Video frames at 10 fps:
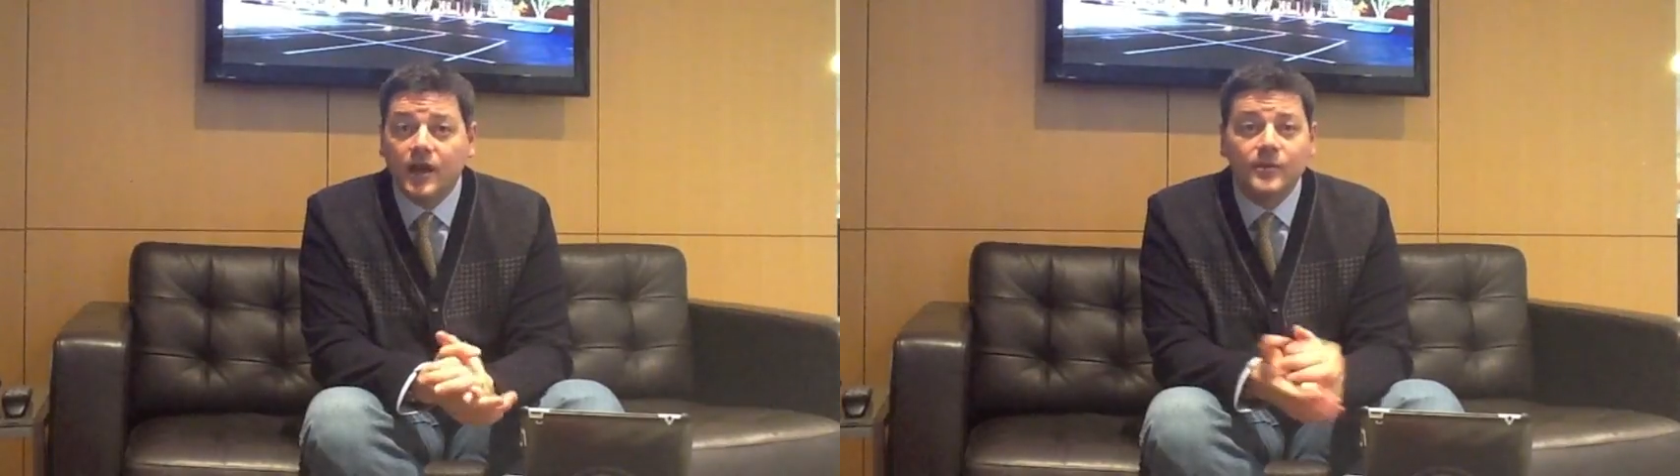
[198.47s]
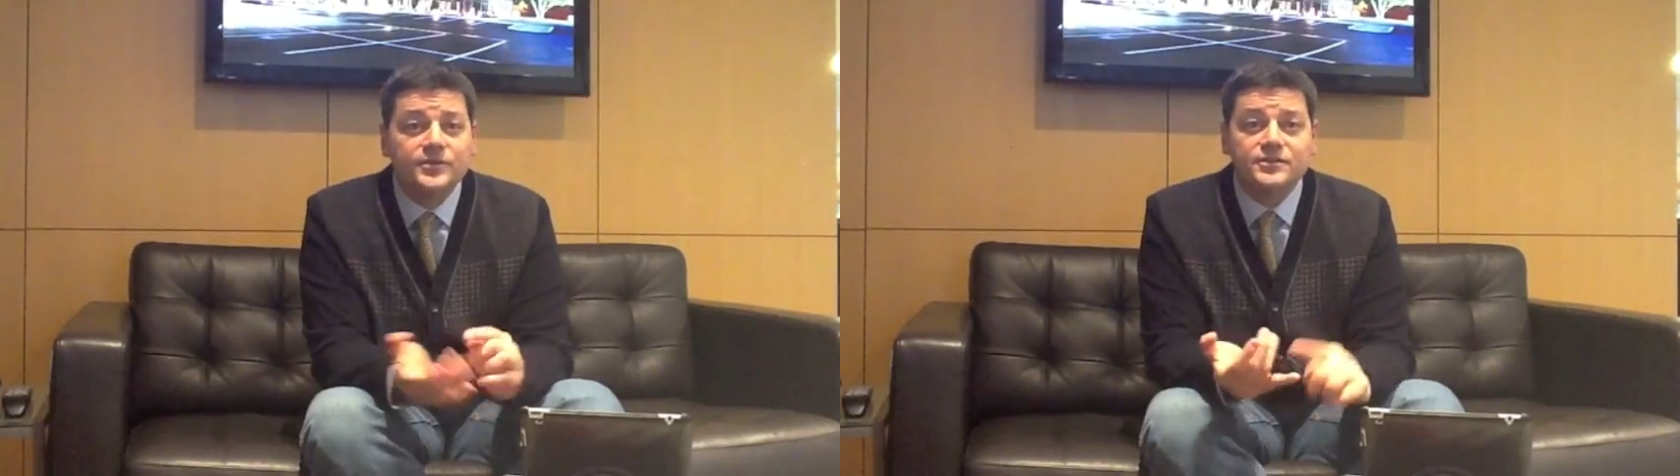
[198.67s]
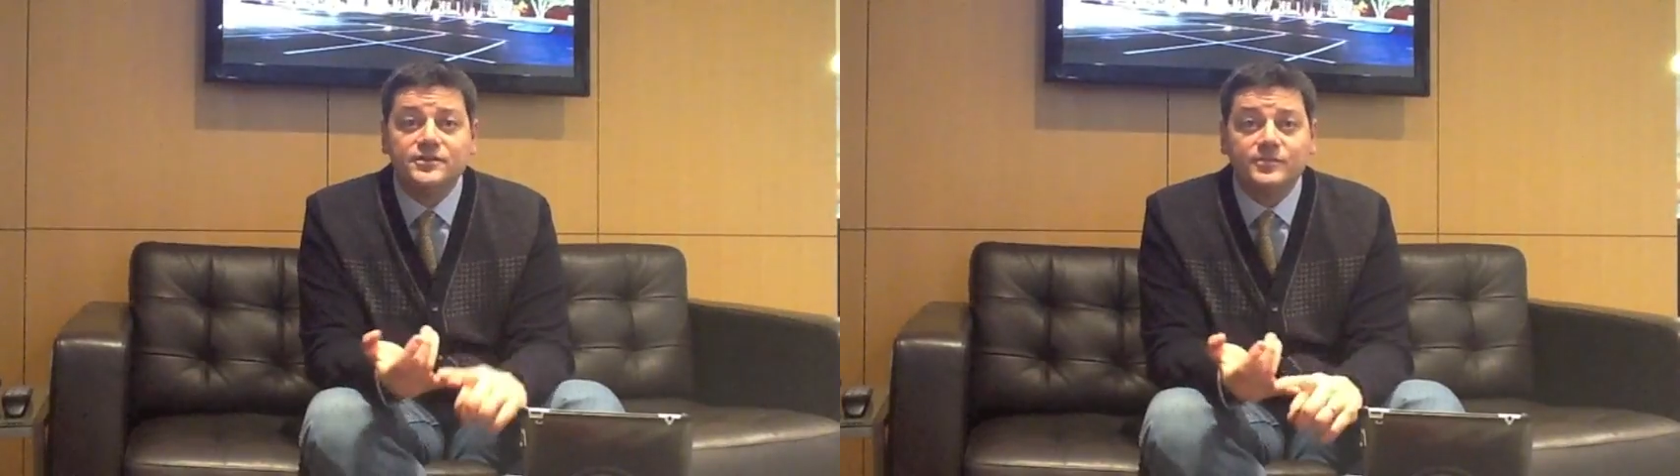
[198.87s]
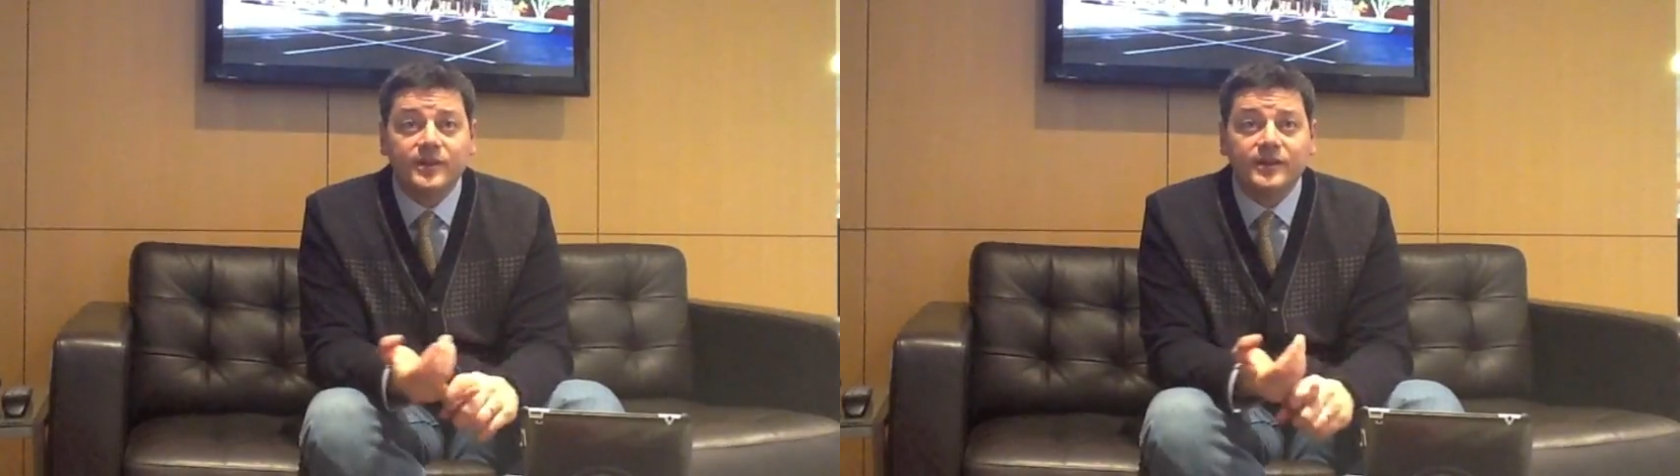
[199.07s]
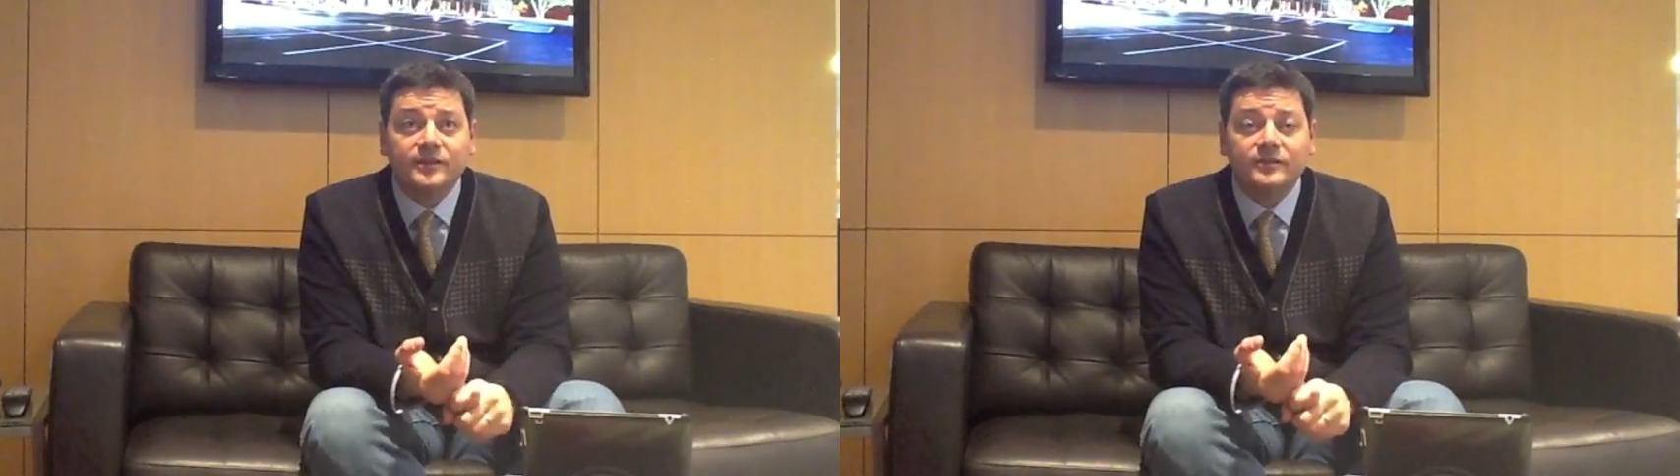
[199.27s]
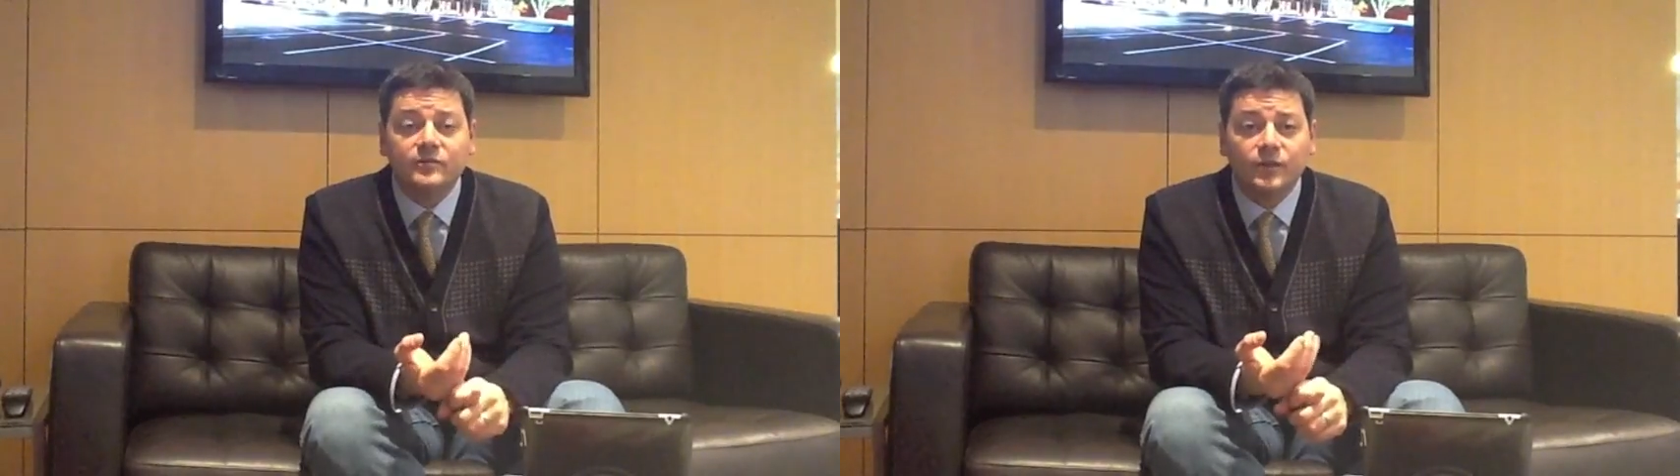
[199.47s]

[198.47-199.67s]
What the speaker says: how much to spend,